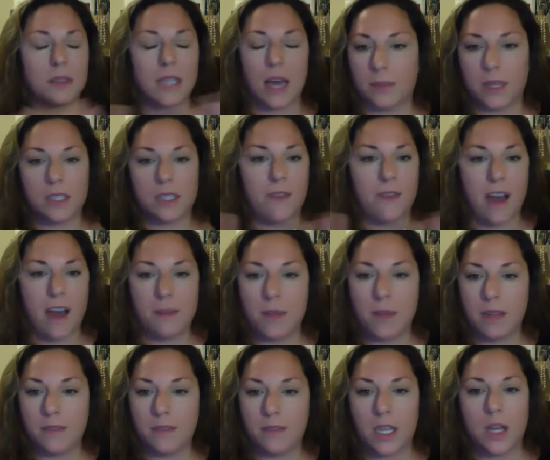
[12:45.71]
Tell them it's a
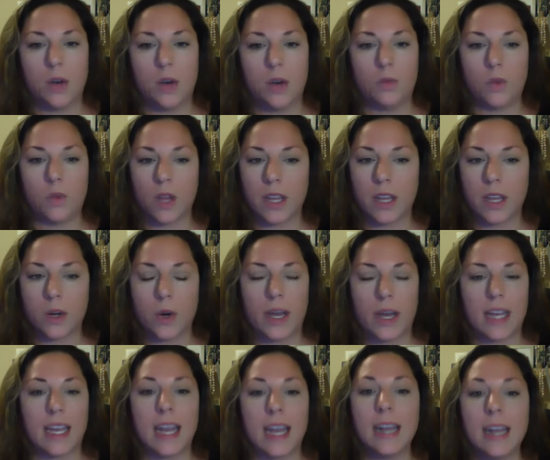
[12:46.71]
5-minute video, really
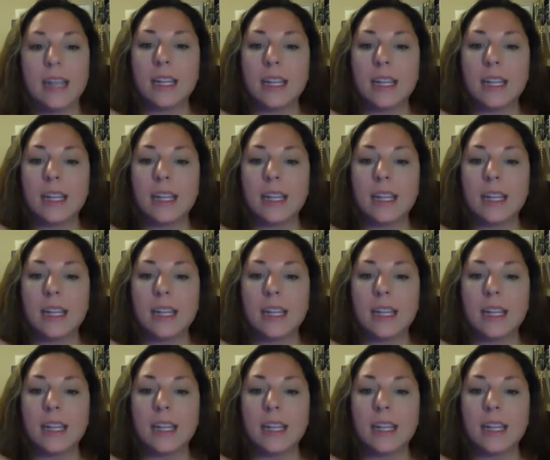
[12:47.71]
quick.